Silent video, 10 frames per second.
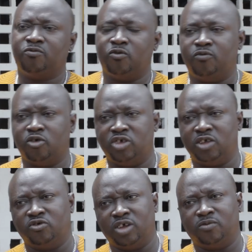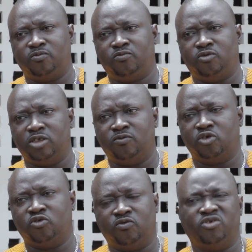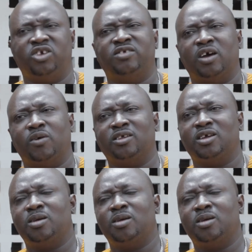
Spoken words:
For 48 to 24 to 48 hours.